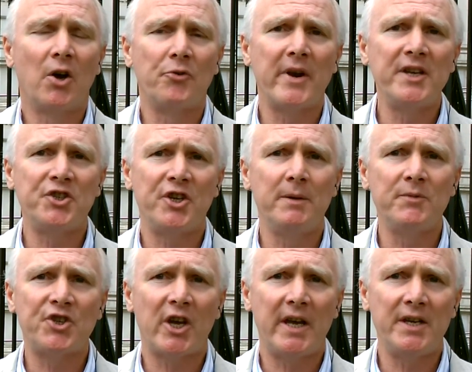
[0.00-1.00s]
a regime
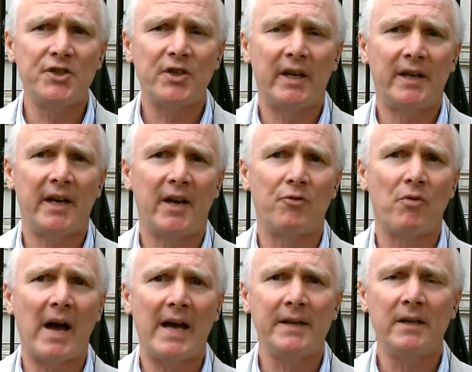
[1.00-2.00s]
change in
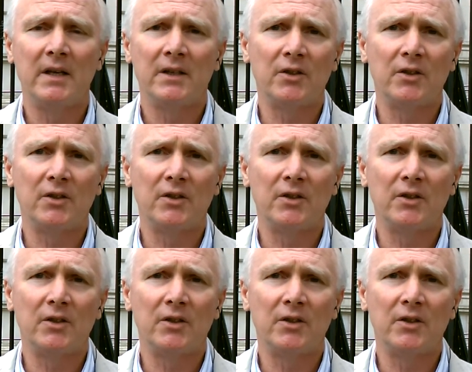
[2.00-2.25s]
Iran,